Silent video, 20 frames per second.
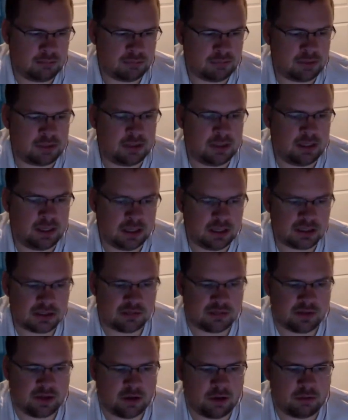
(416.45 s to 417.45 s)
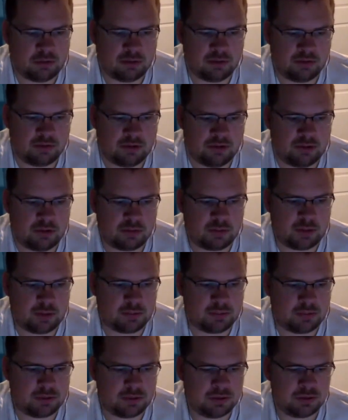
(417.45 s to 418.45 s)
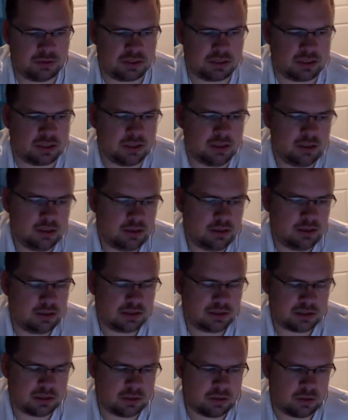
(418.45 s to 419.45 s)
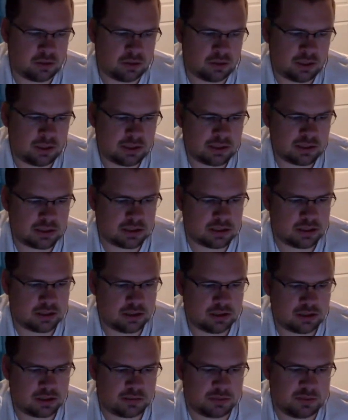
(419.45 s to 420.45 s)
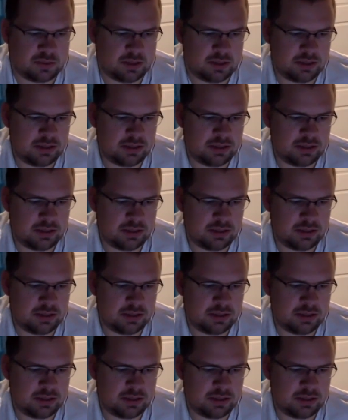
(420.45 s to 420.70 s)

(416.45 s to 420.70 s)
because of help of other people losing. So he's secured a spot.